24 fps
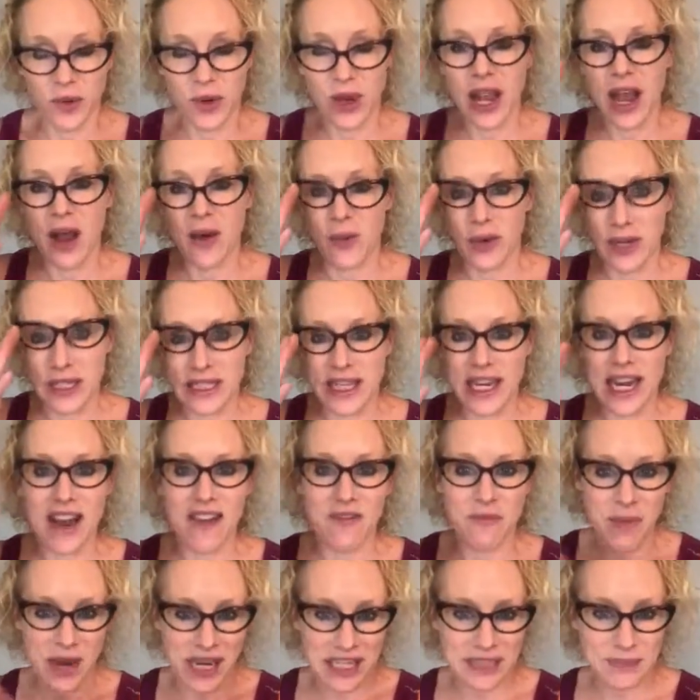Yeah, we did
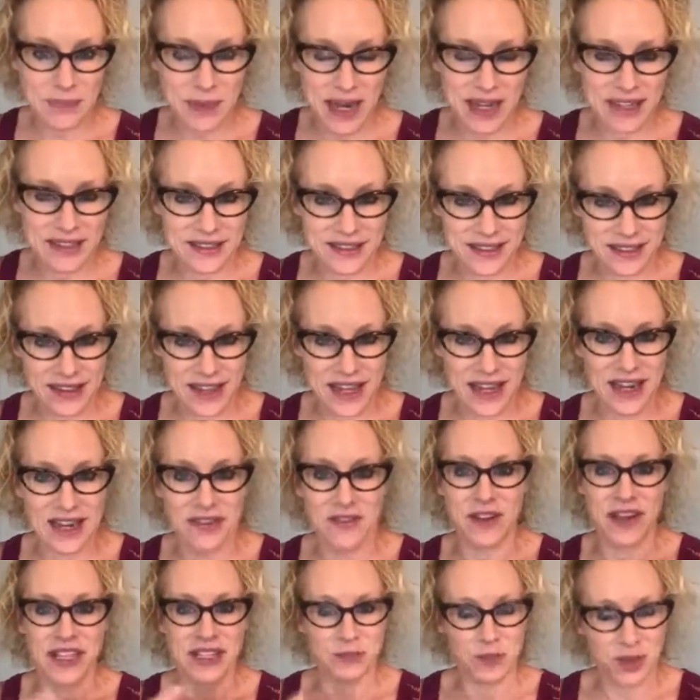have MySpace, then
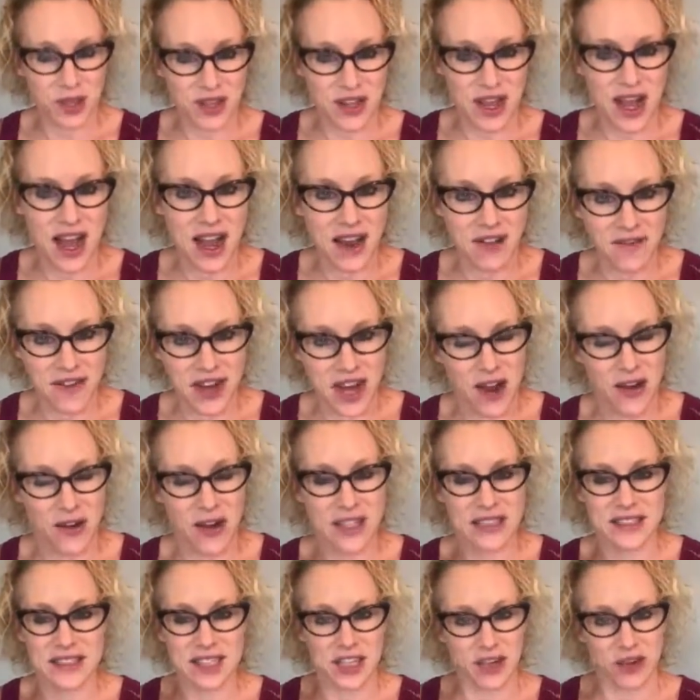Facebook Live, now
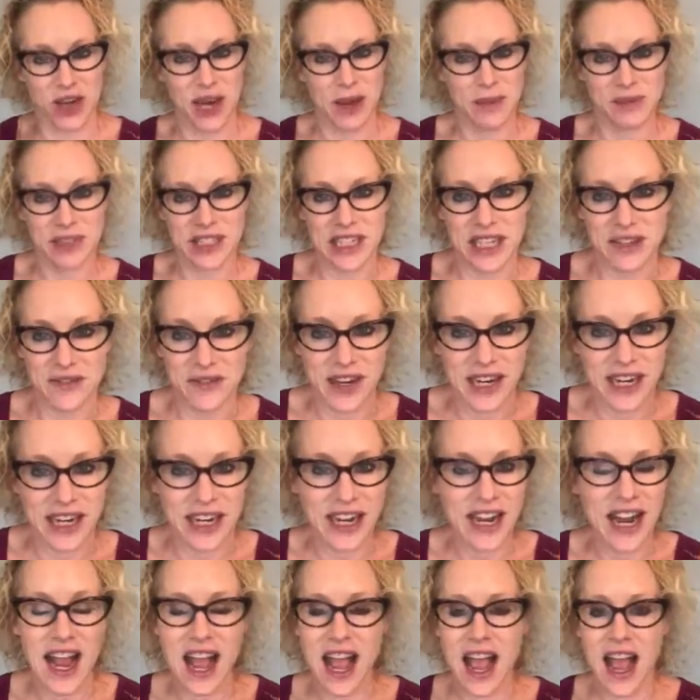Instagram
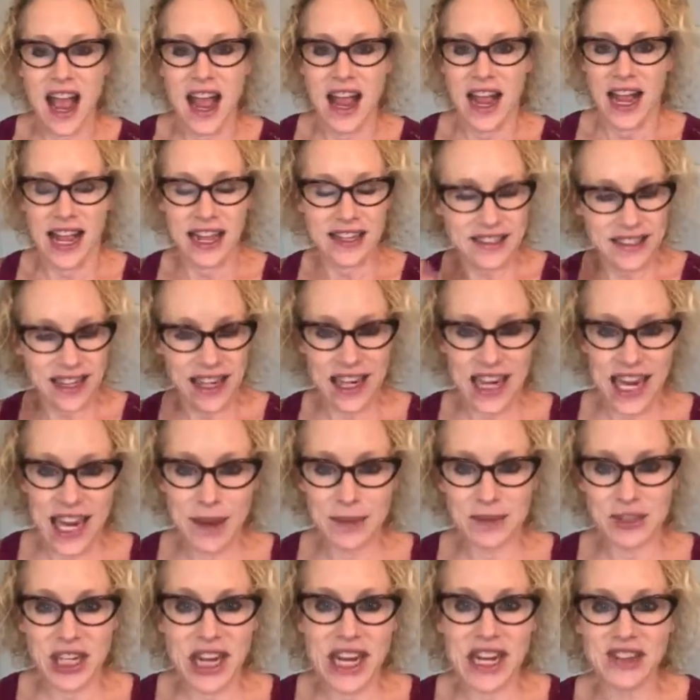TV. It's going to
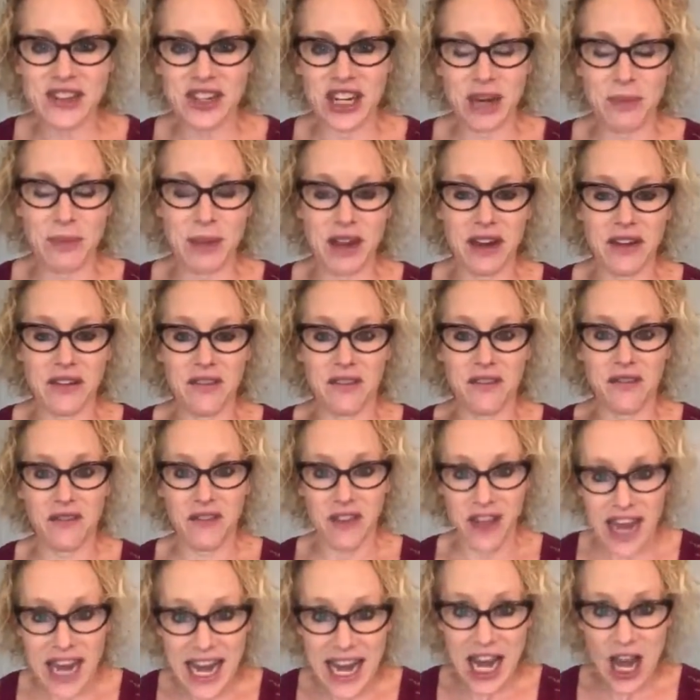keep changing, but
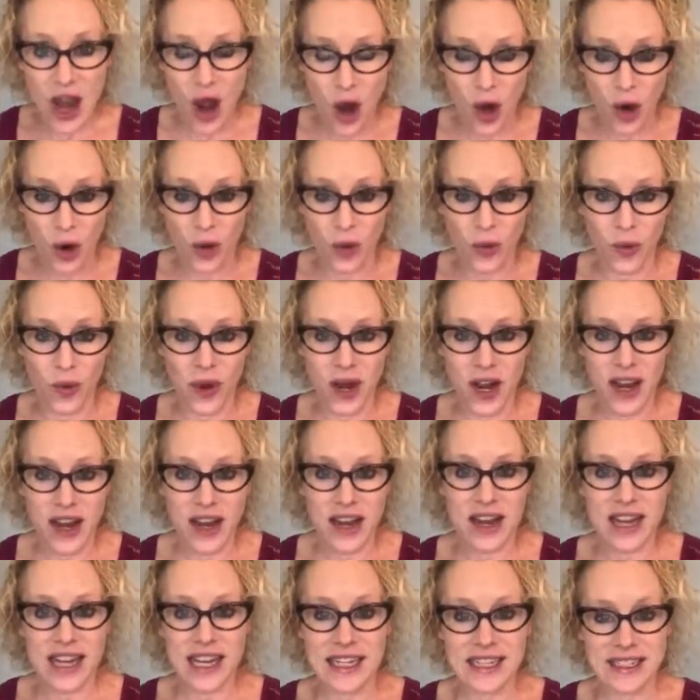video
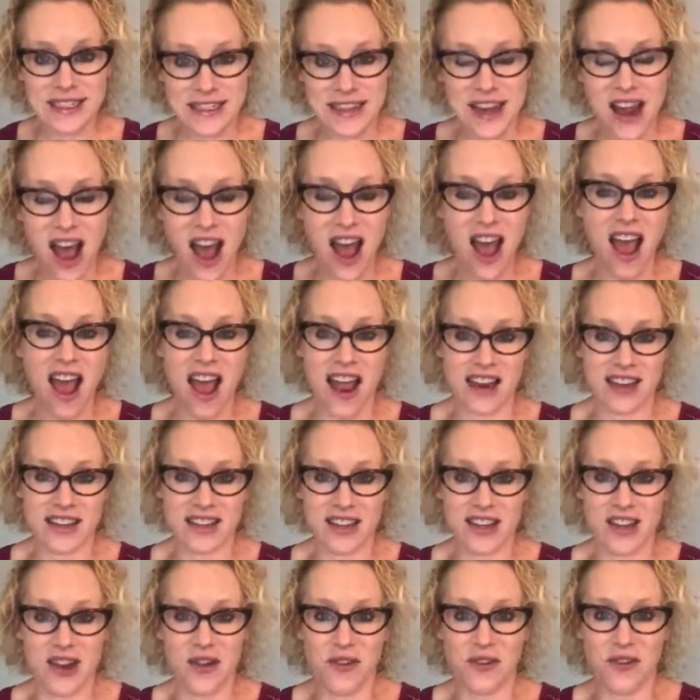is not.
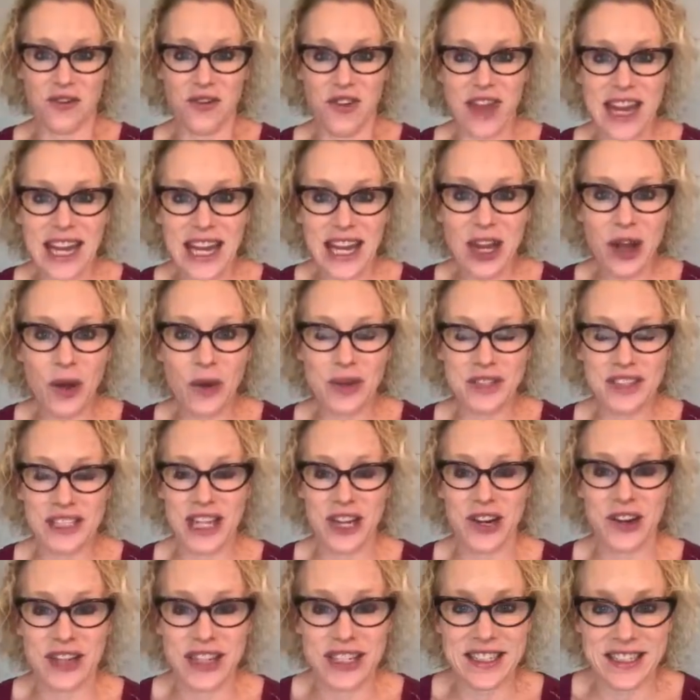You know, video is
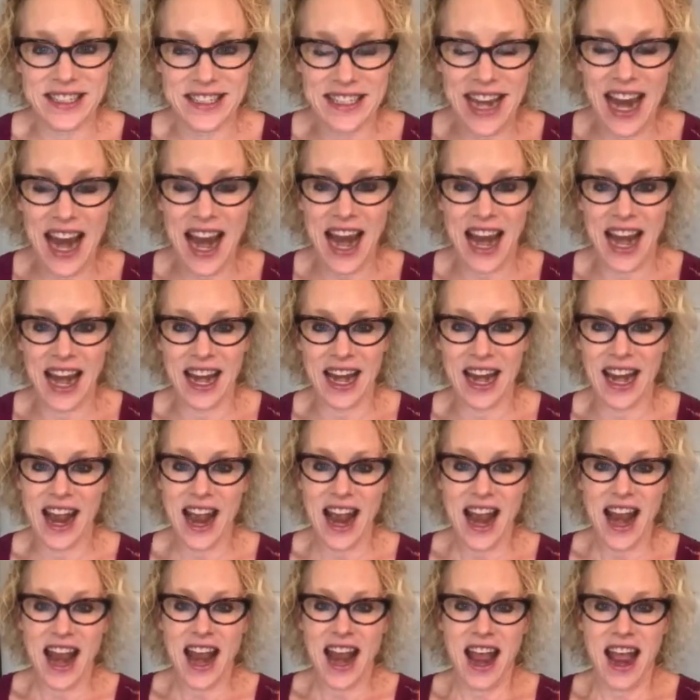here to stay.
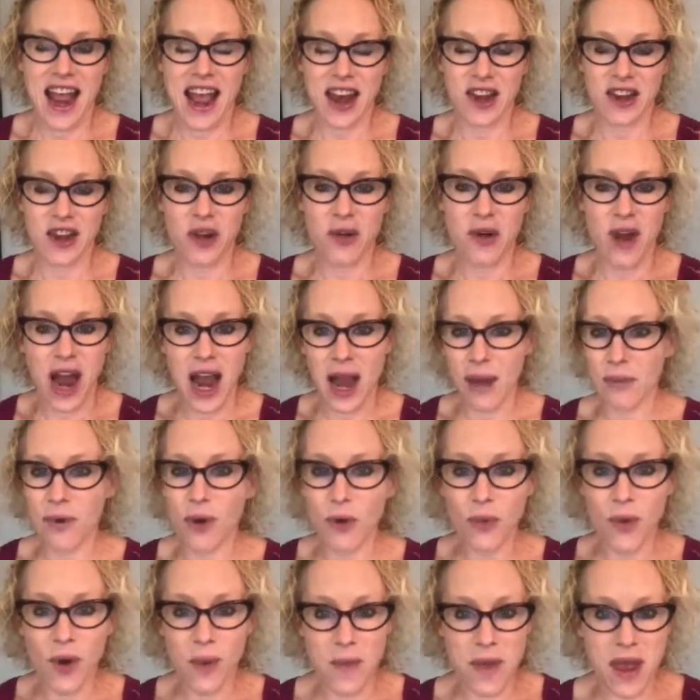And, you know, I'm a
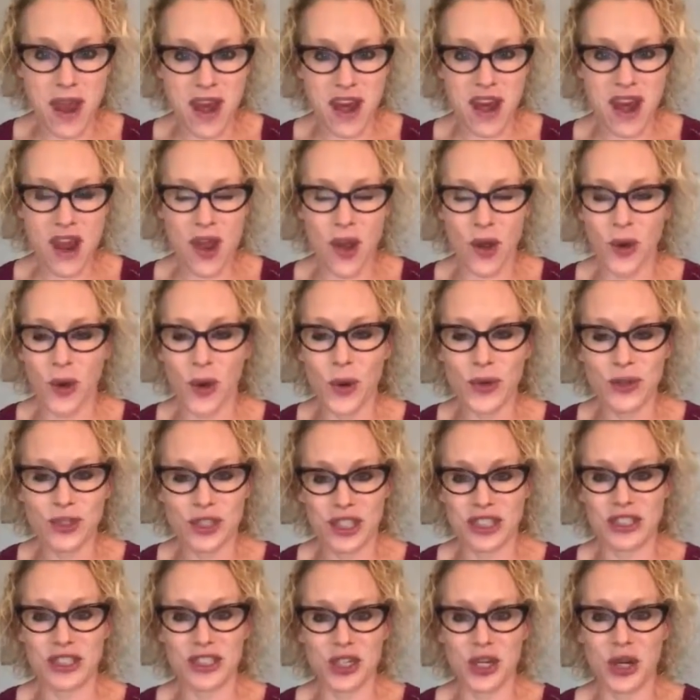woman who
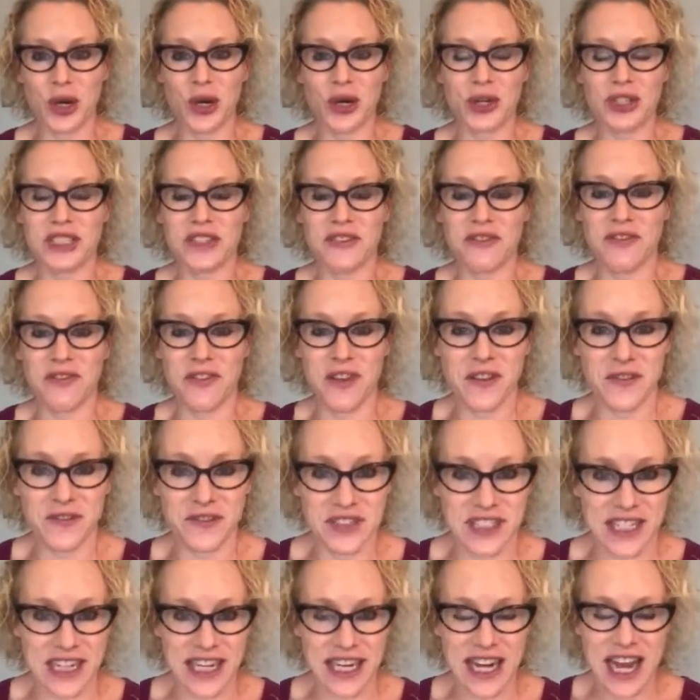just turned
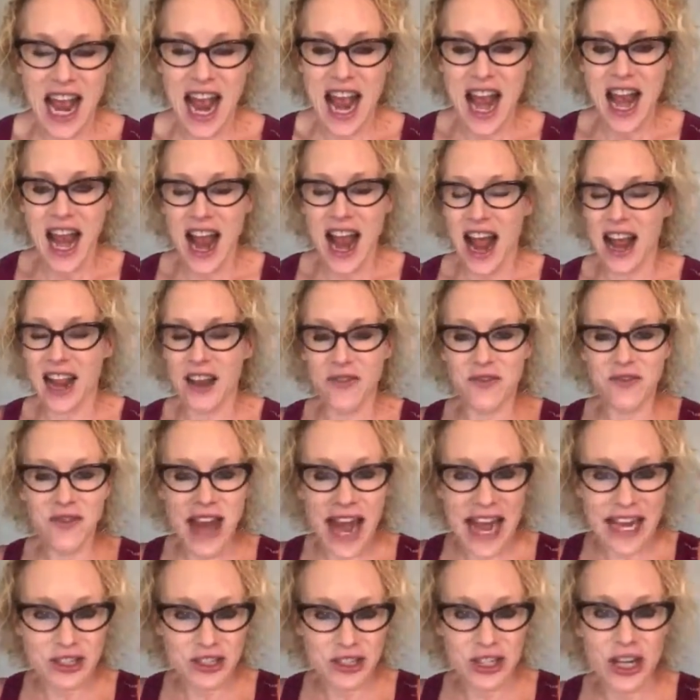50. I have
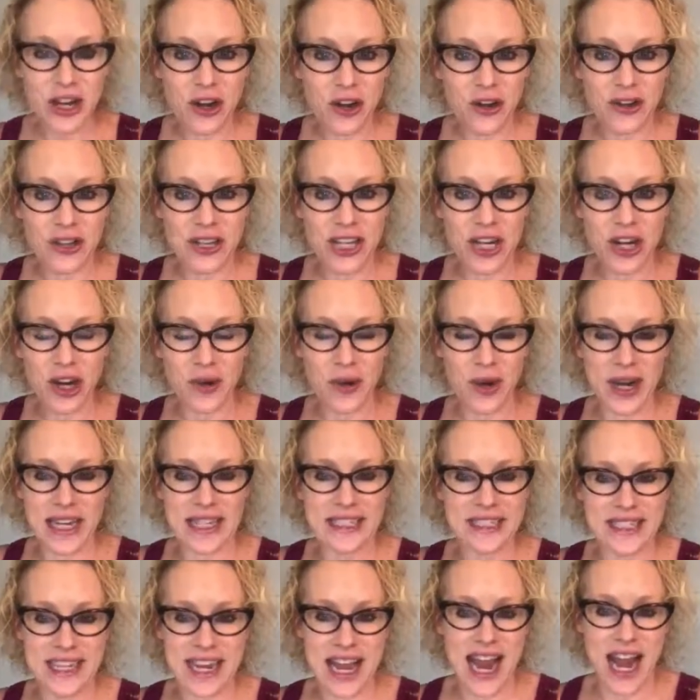naturally curly,
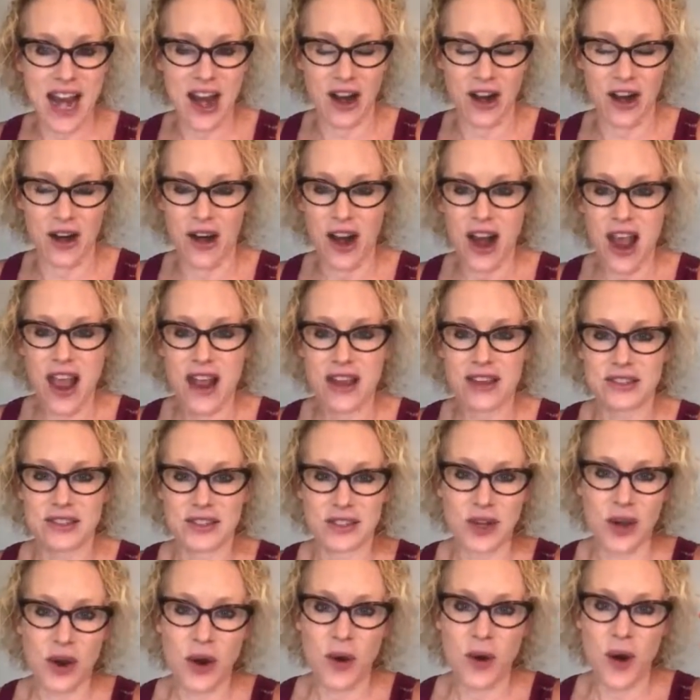crazy hair.
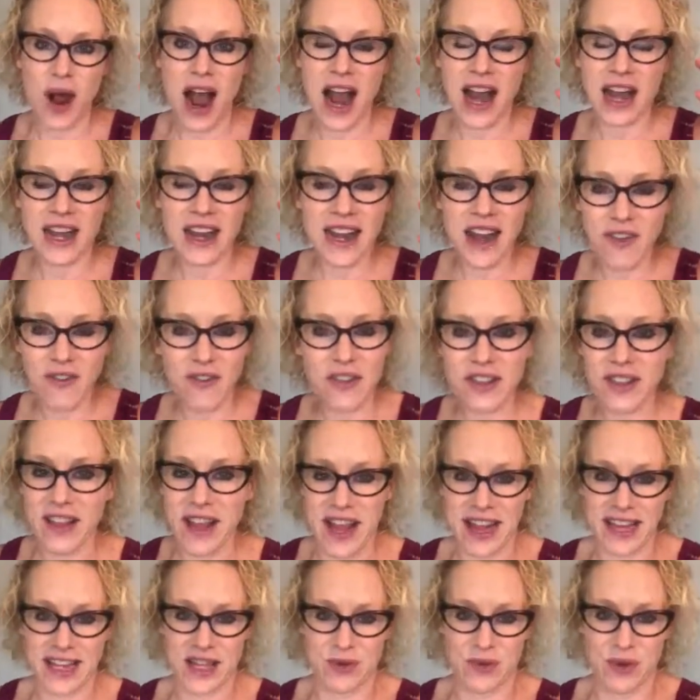So I never
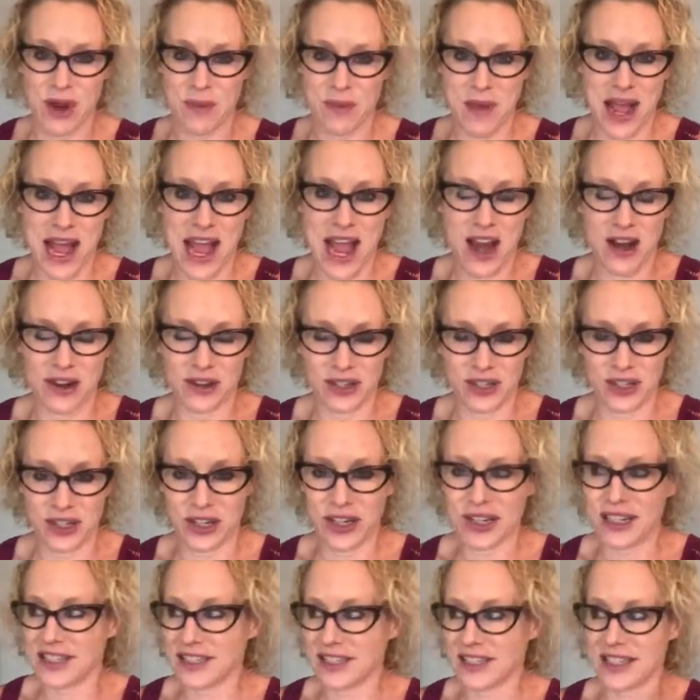like the way my hair
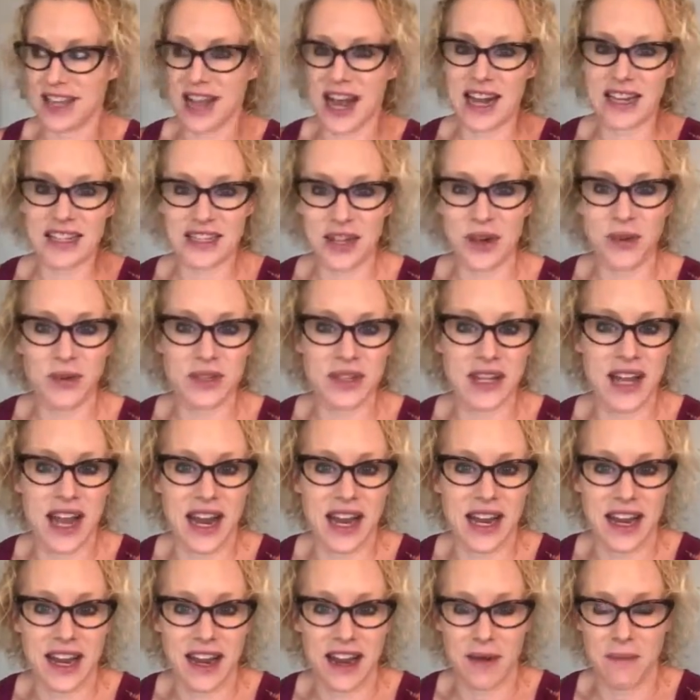looks. I don't
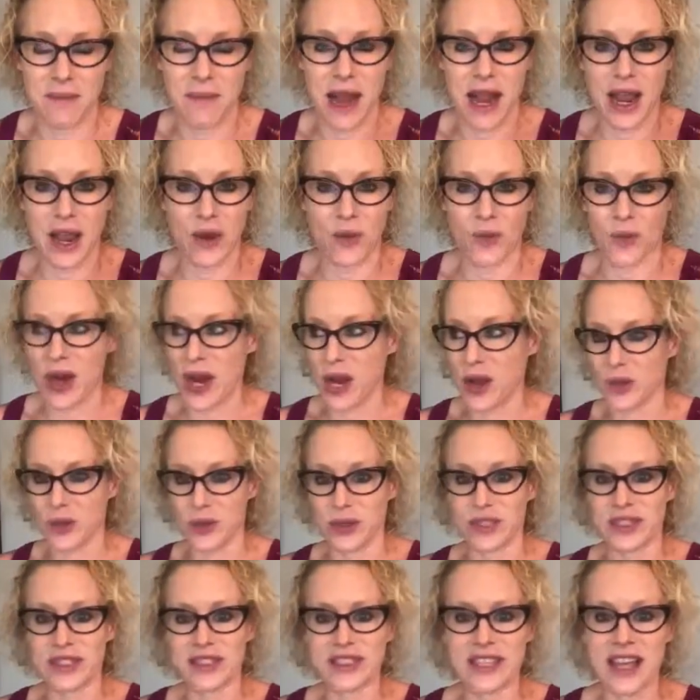like my
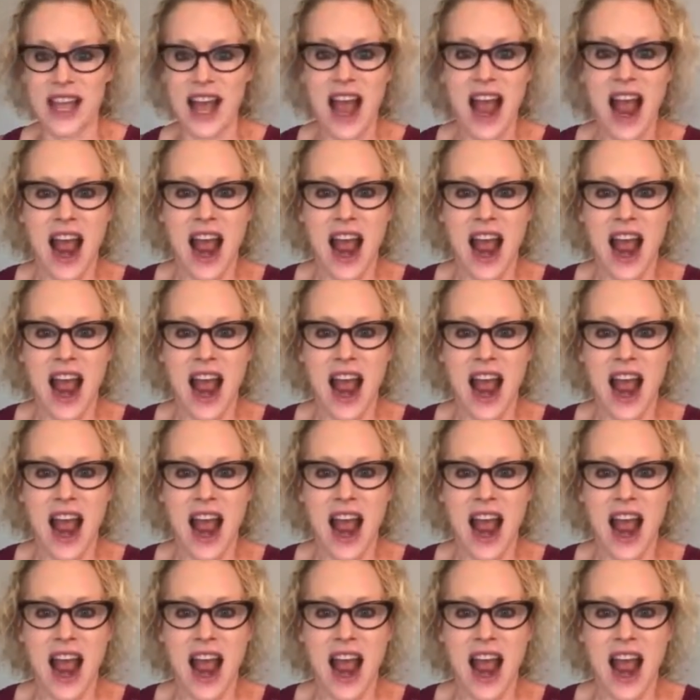wrinkles.